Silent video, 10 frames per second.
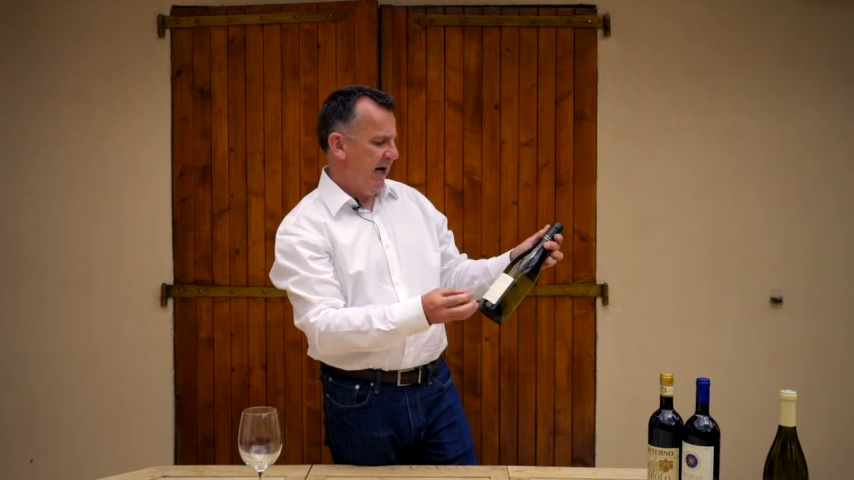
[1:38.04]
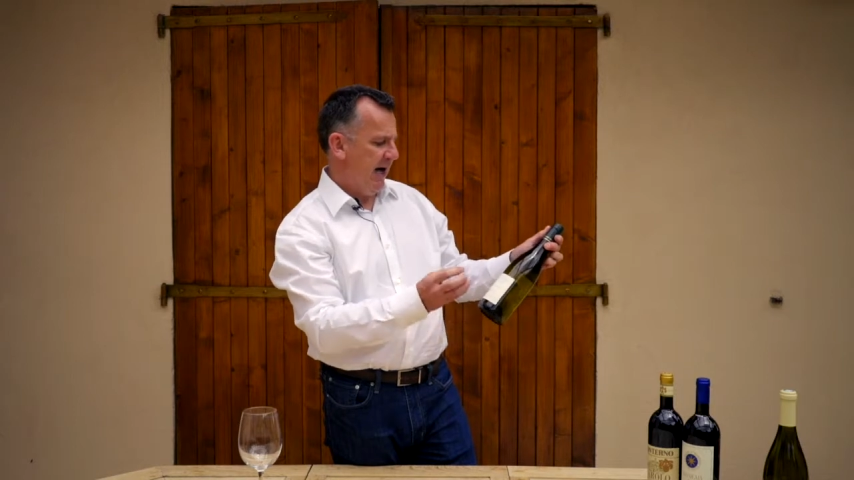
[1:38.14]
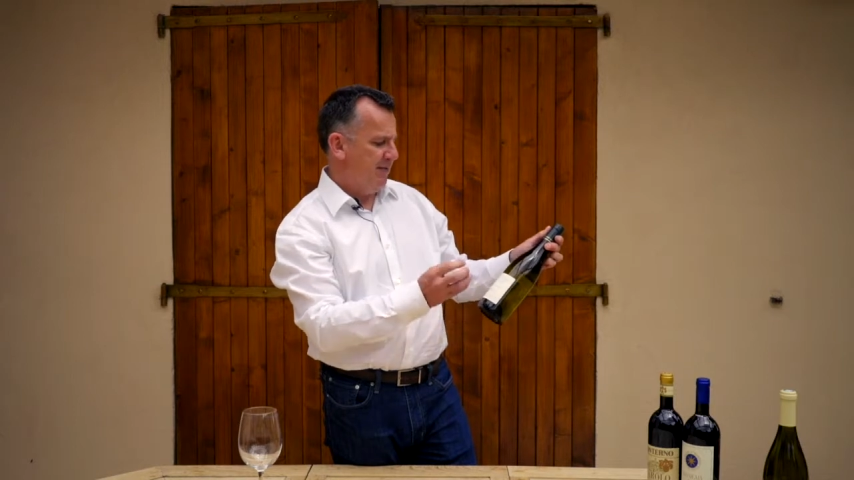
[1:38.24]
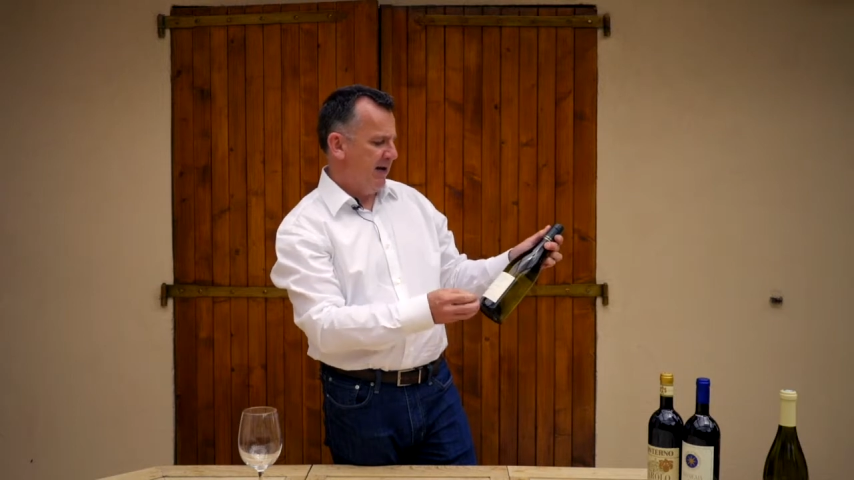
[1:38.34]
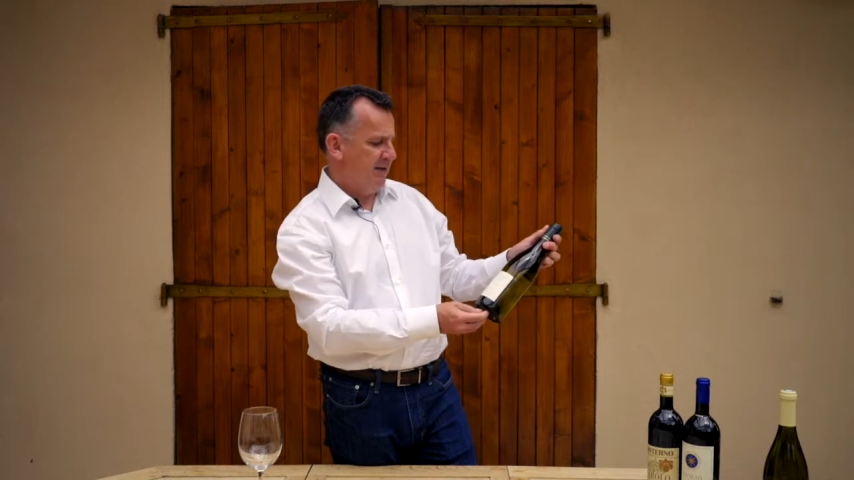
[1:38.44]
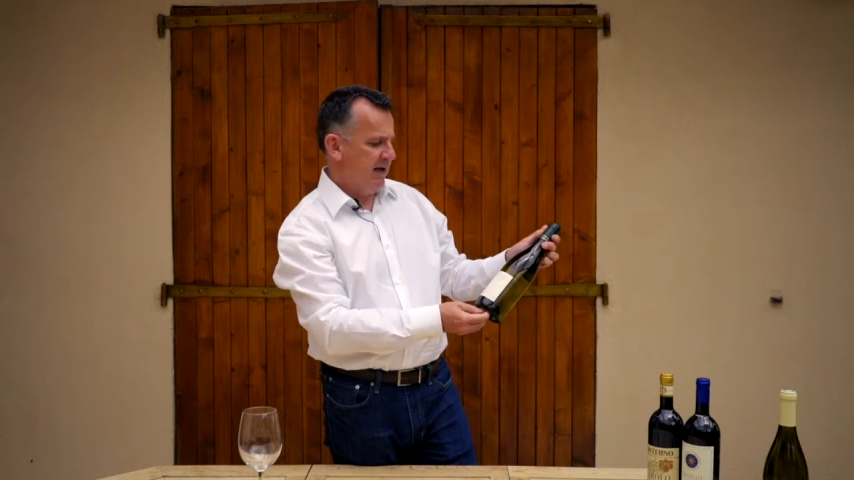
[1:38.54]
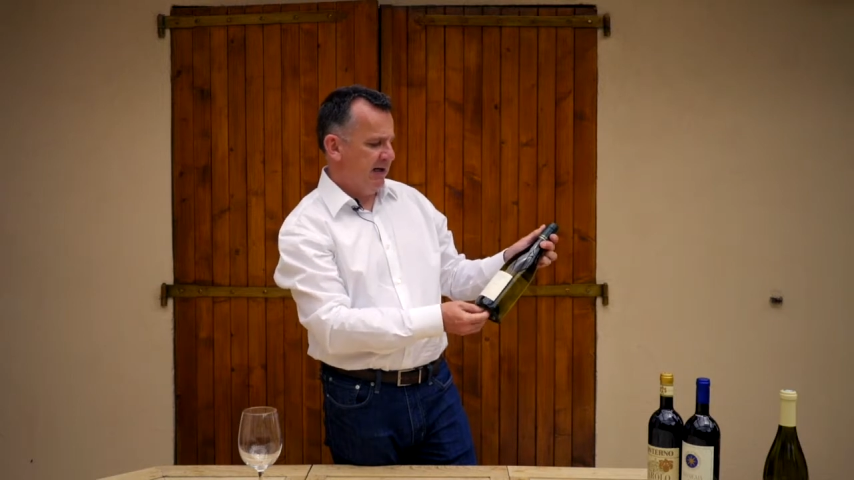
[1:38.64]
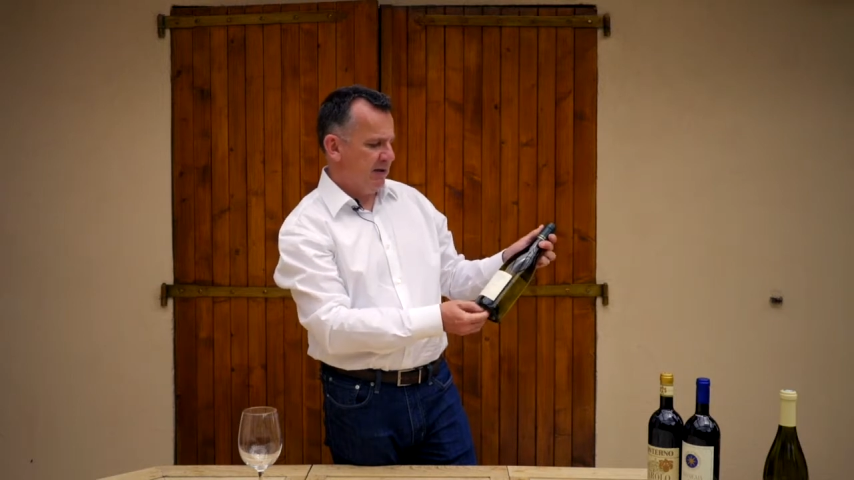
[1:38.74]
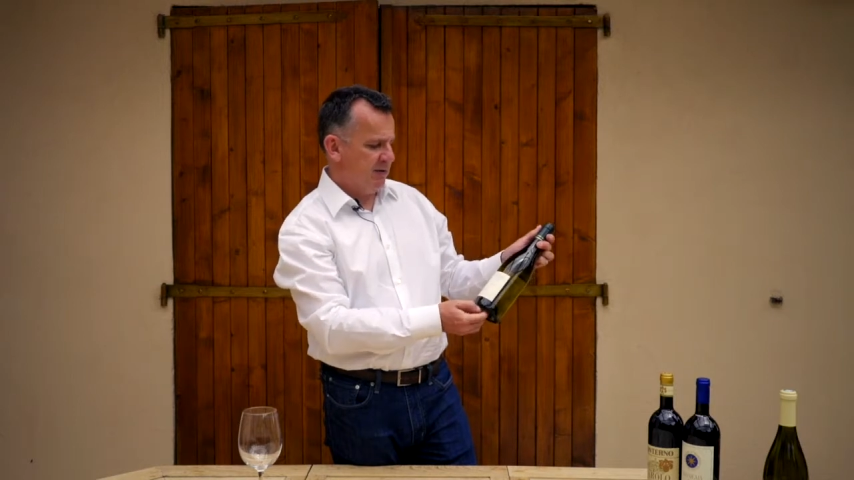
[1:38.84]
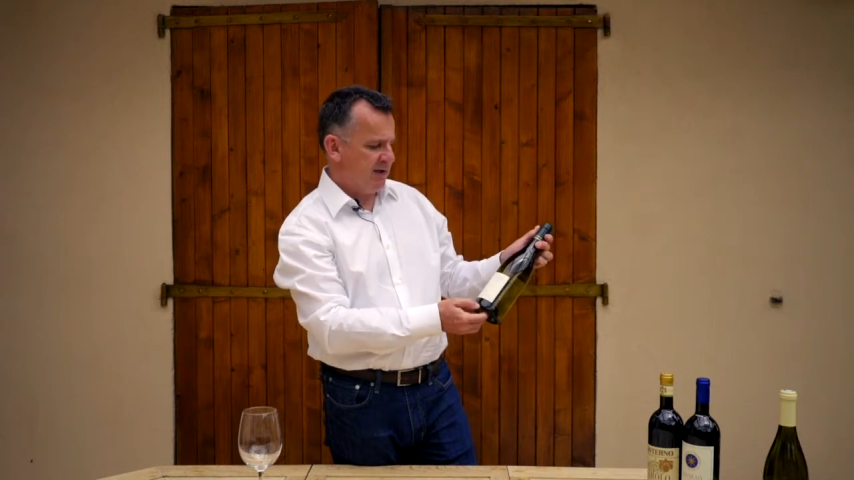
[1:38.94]
And then the
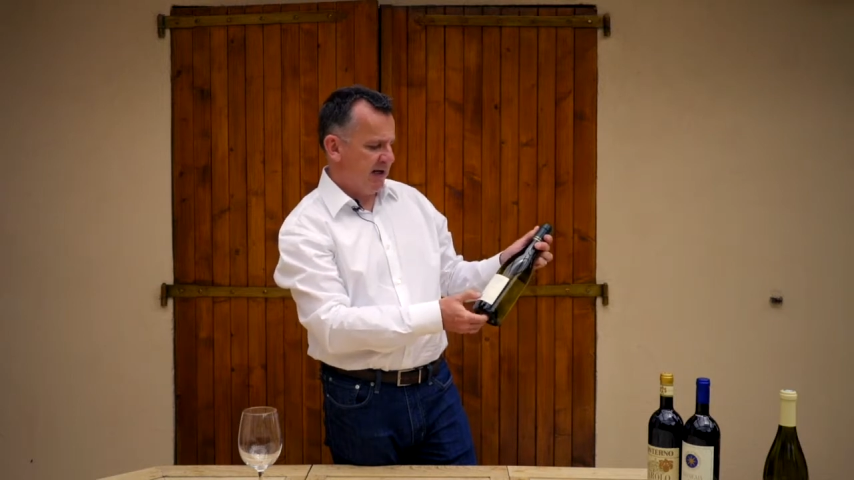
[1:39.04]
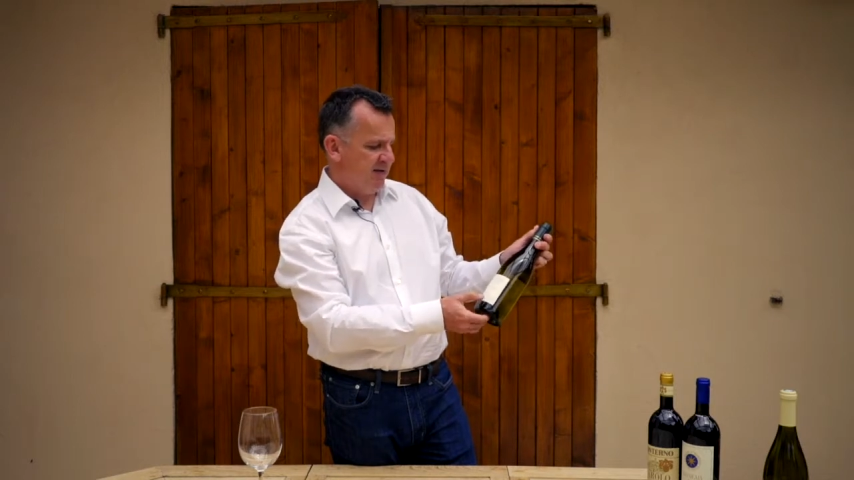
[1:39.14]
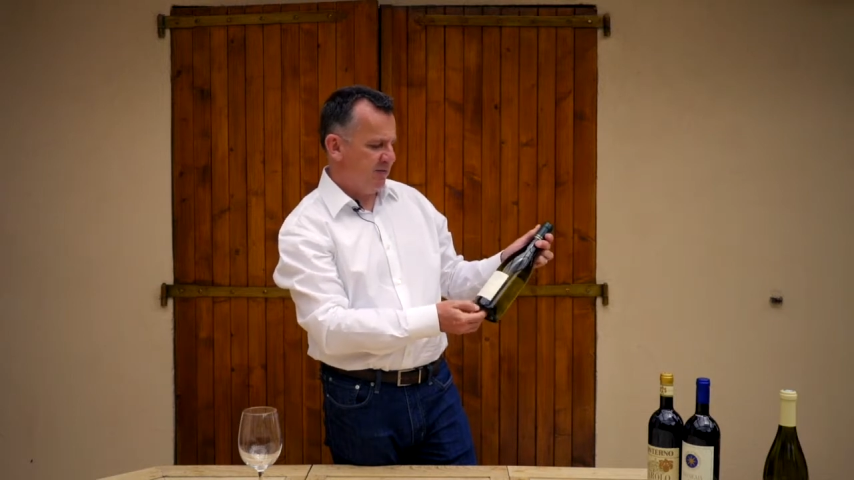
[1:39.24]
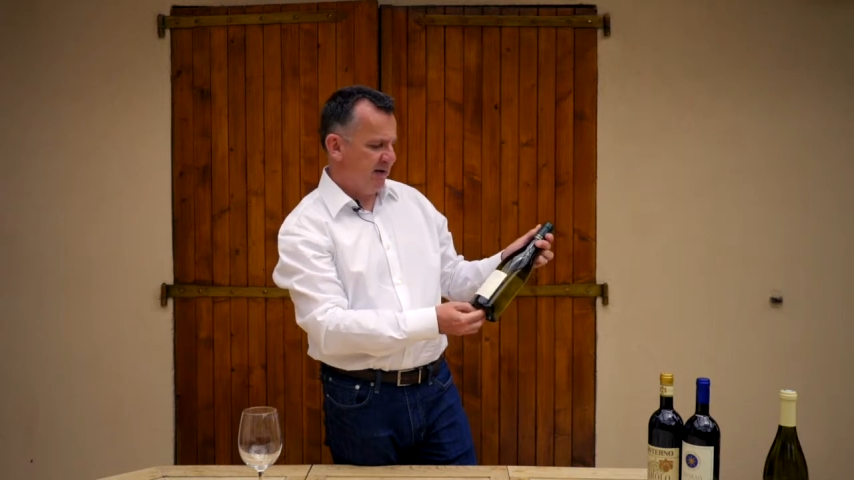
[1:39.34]
legal stuff,